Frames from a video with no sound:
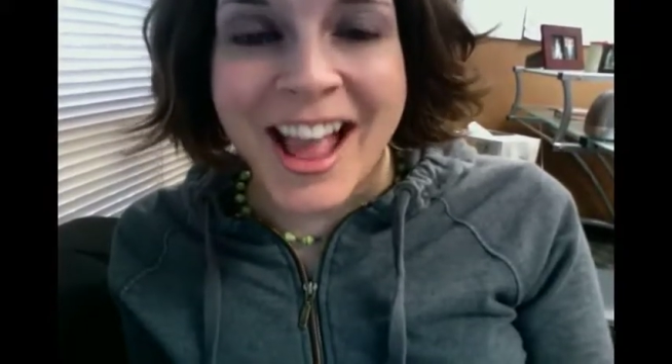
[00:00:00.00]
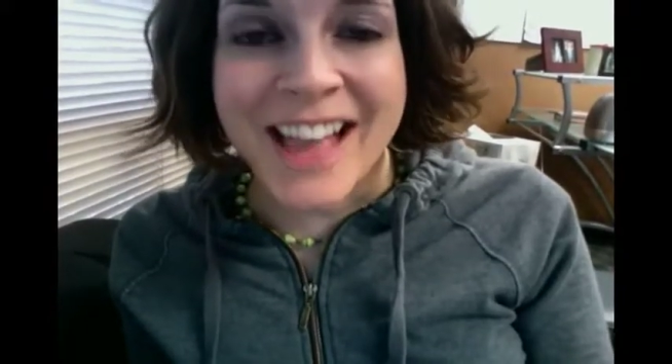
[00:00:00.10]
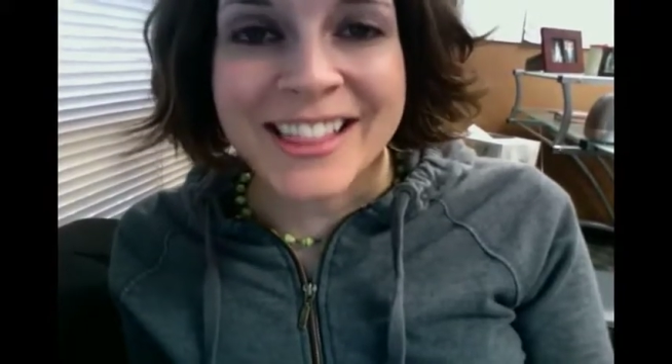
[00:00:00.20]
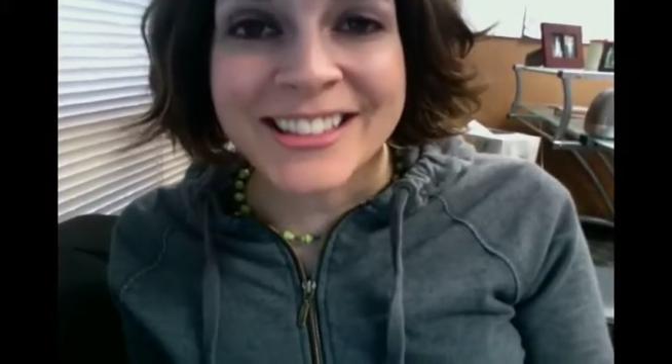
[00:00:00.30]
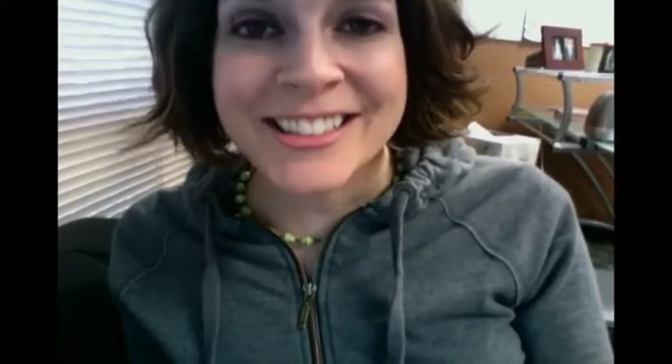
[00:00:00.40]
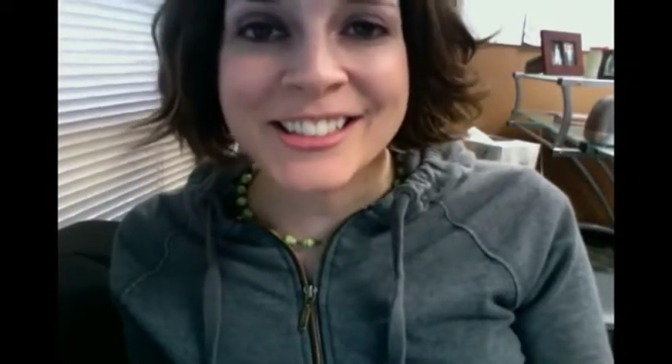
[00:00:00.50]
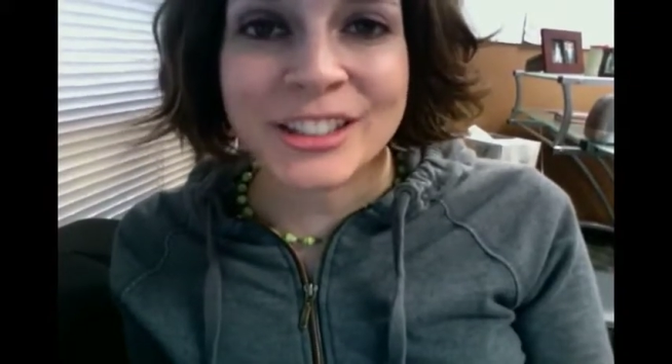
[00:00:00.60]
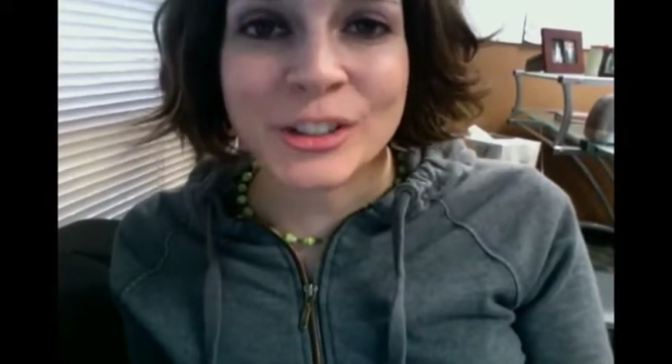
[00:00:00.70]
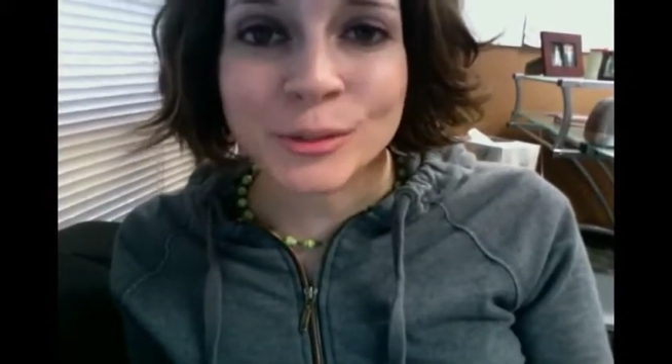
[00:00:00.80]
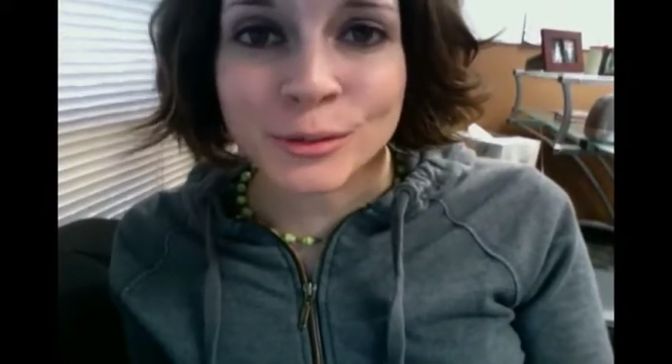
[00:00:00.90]
And this is a
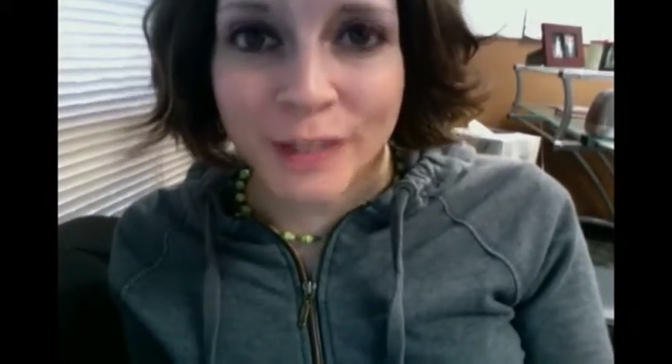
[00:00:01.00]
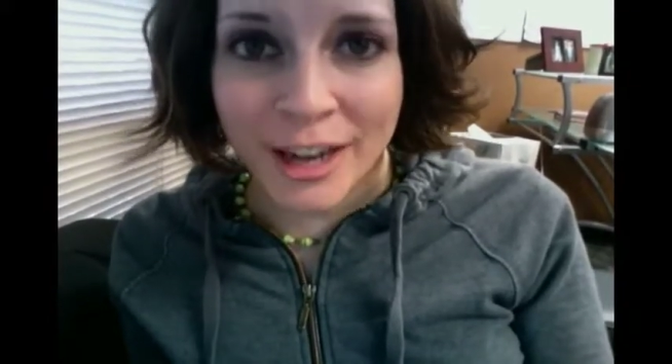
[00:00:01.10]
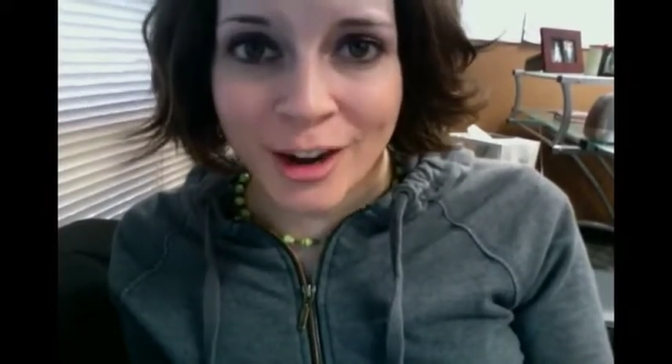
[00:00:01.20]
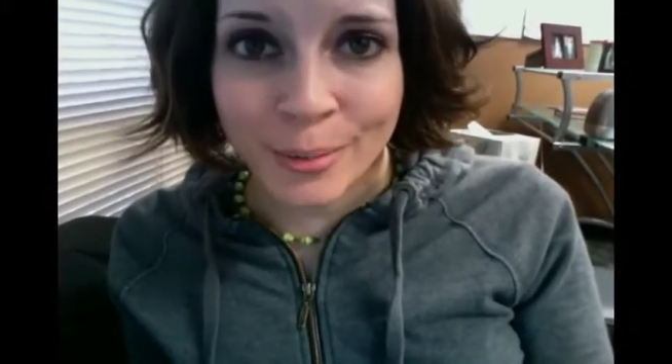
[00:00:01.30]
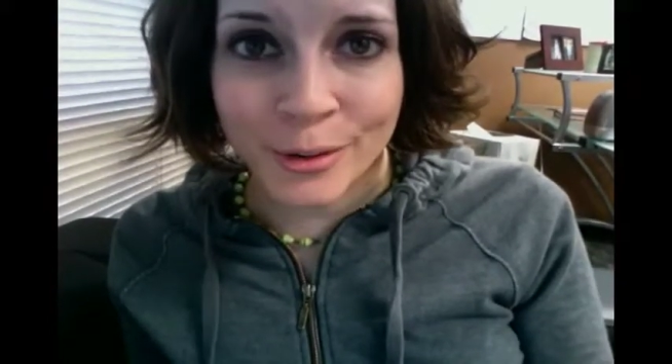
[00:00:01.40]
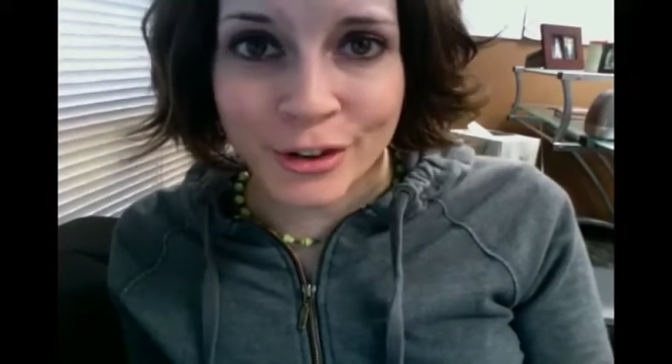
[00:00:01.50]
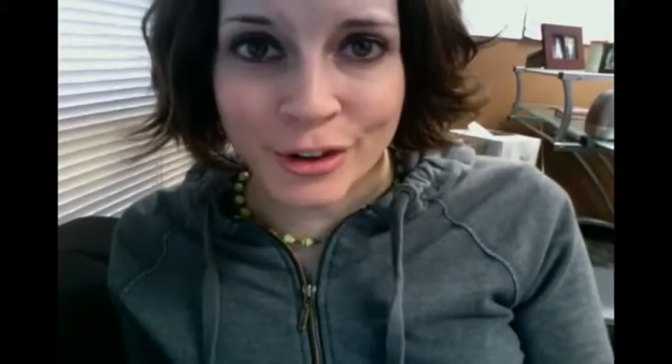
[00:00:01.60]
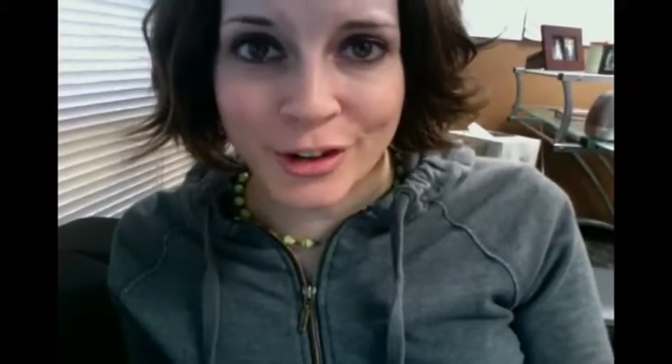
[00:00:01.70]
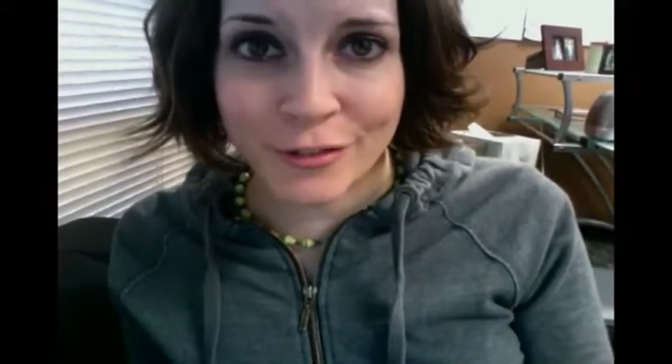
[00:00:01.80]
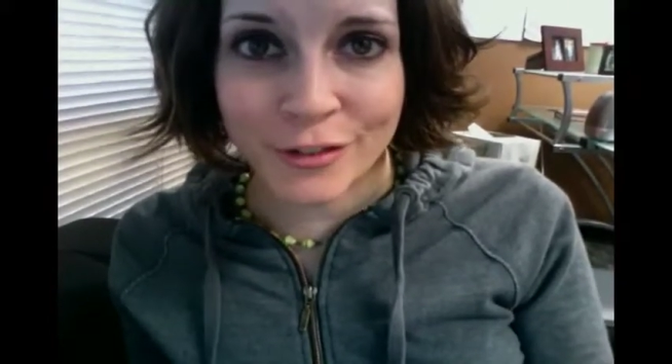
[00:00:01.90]
great
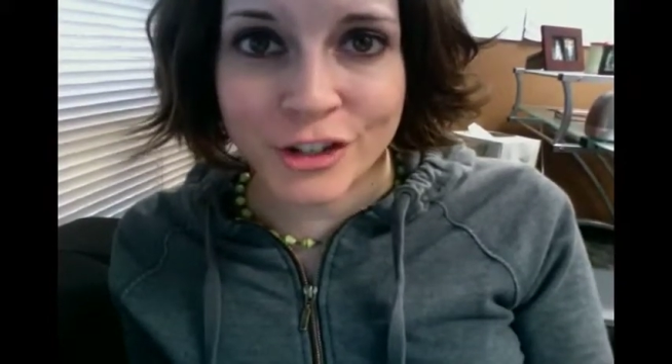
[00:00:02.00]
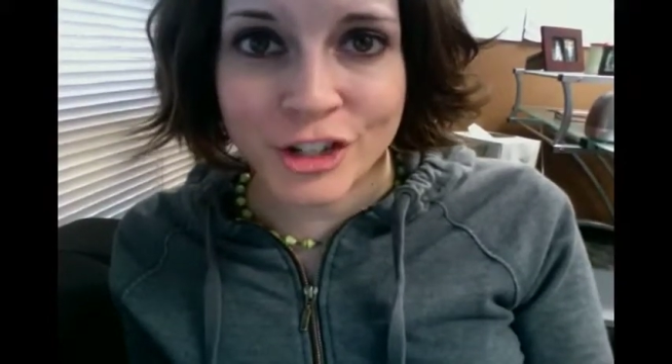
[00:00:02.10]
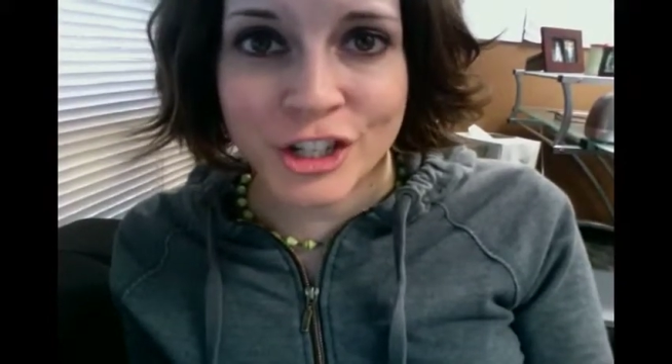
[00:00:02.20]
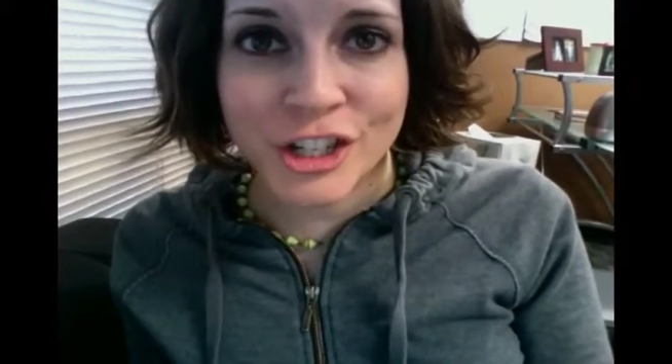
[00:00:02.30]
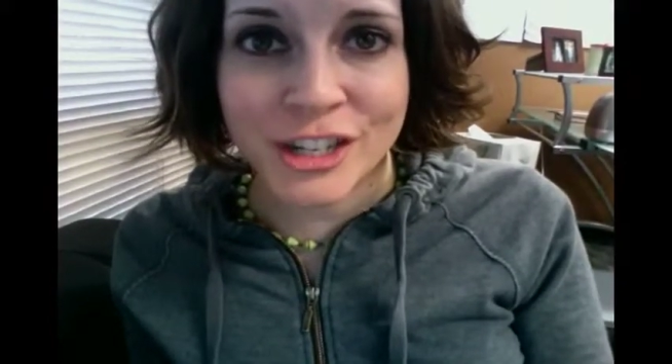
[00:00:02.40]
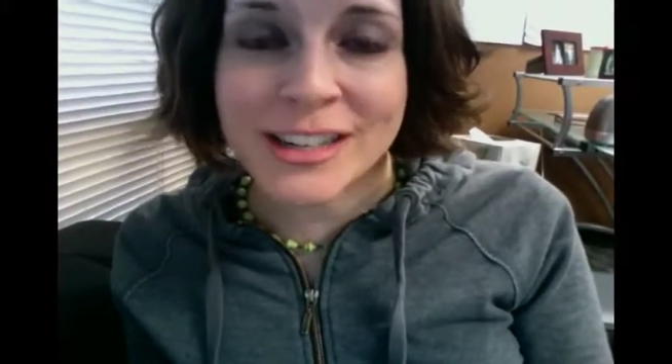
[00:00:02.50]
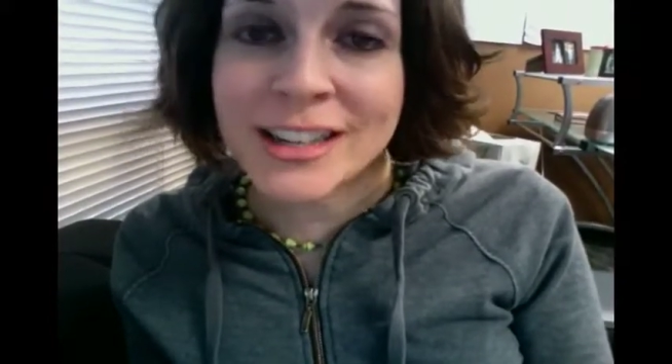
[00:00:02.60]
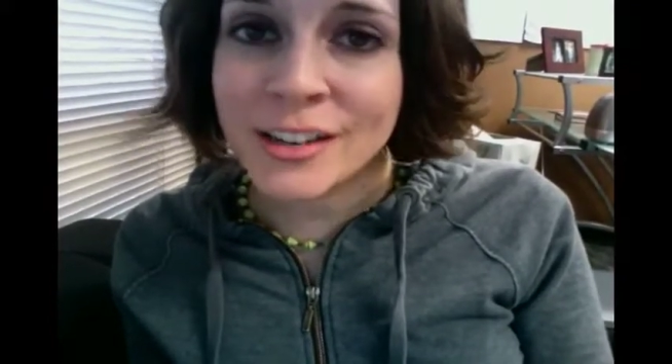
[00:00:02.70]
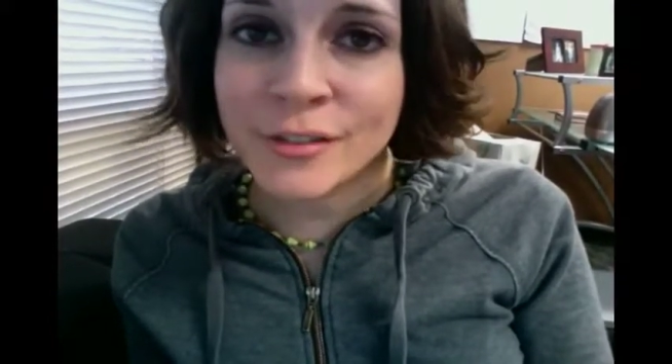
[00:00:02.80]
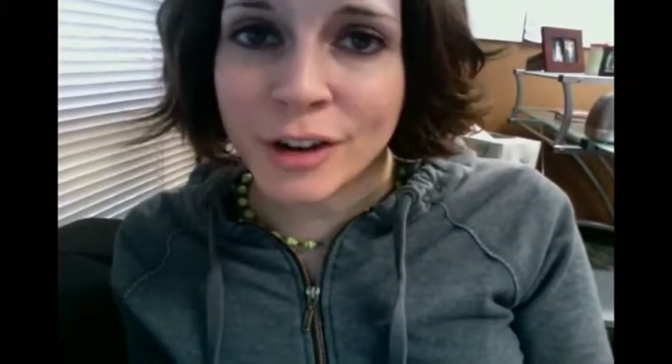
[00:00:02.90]
opportunity for the church to
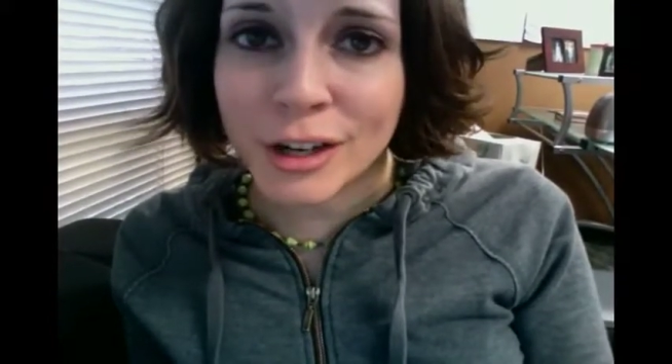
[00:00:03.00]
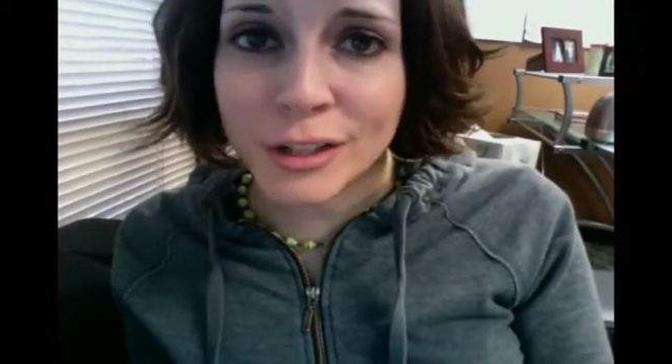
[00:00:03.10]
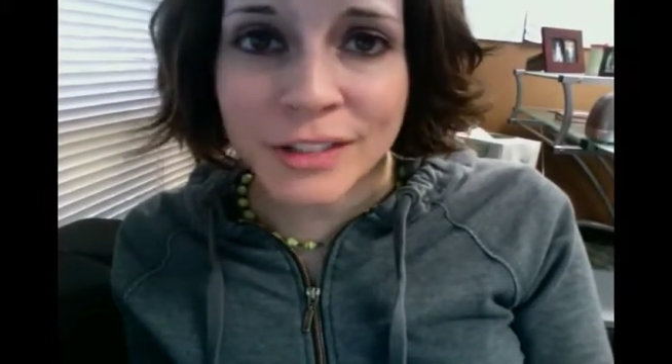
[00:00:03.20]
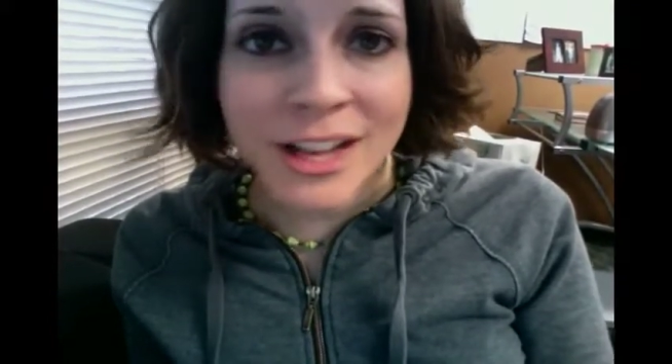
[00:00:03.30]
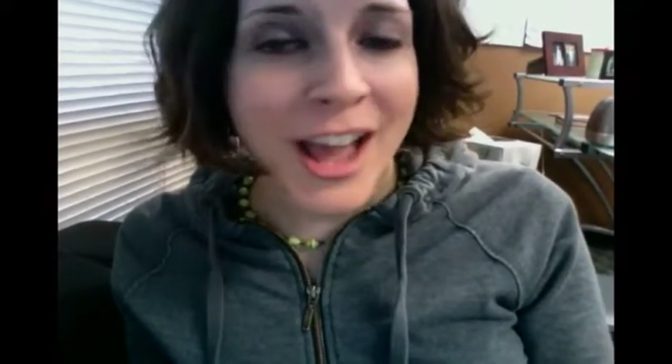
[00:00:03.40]
get involved